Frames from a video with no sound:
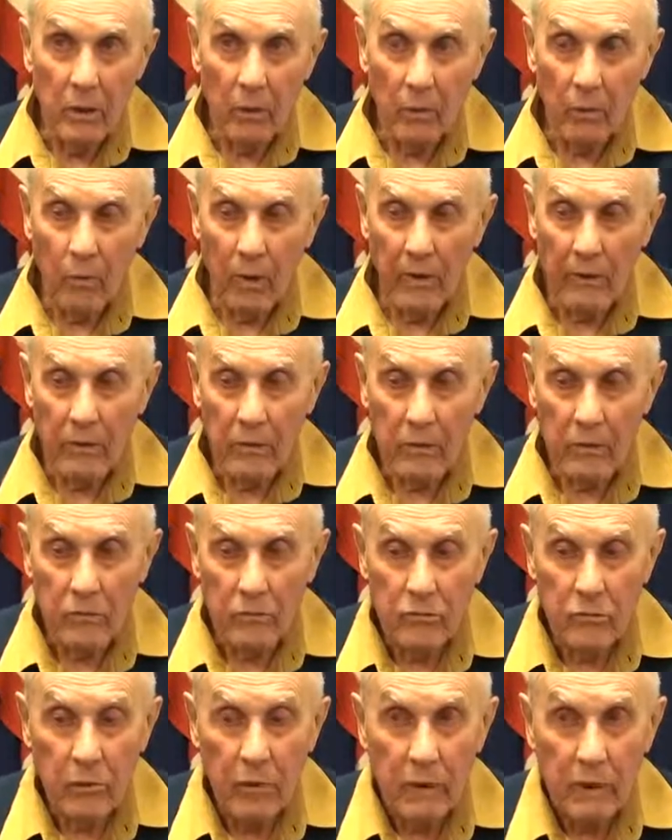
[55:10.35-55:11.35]
whether you
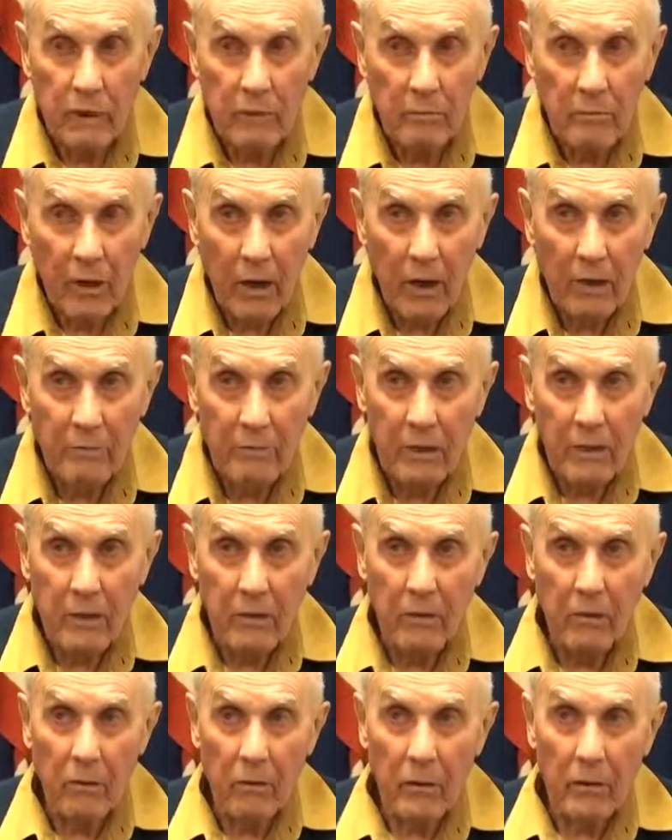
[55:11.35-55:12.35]
do any
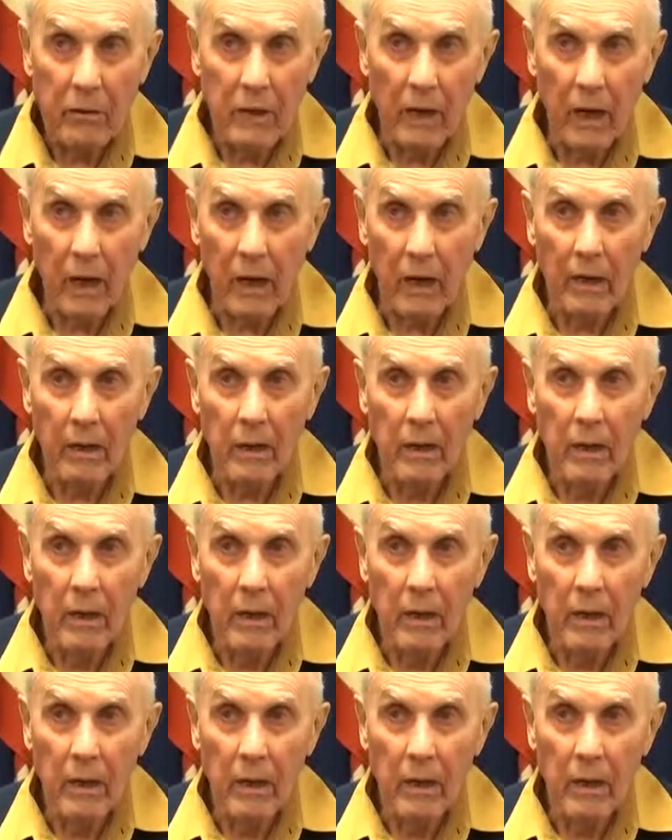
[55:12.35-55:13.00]
bombing or not.